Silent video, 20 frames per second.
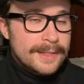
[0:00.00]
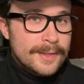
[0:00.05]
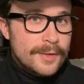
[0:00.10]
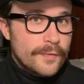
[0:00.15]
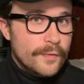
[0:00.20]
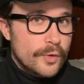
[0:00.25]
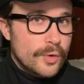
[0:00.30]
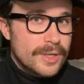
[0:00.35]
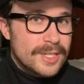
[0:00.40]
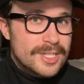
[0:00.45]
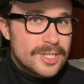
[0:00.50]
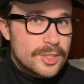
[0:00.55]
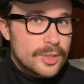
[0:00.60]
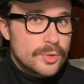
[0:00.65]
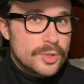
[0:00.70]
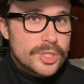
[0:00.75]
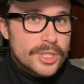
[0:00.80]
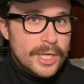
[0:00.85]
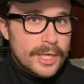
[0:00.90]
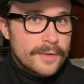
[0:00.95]
therefore has no
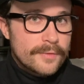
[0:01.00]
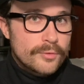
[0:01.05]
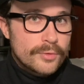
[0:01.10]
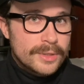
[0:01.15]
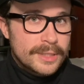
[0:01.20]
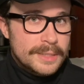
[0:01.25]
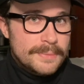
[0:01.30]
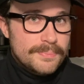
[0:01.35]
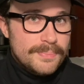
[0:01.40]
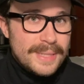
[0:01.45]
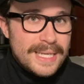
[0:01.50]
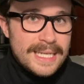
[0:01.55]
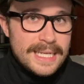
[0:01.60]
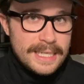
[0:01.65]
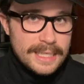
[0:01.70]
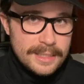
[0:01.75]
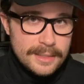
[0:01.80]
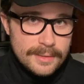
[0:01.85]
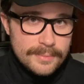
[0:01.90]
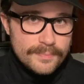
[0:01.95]
shot of really
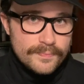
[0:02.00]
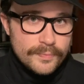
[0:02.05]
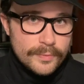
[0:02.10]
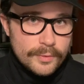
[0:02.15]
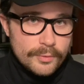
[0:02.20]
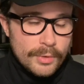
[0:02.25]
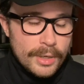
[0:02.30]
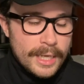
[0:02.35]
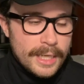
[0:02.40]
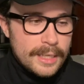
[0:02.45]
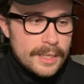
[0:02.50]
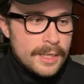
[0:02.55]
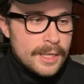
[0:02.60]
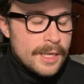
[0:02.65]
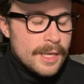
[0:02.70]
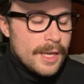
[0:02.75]
beating him, right?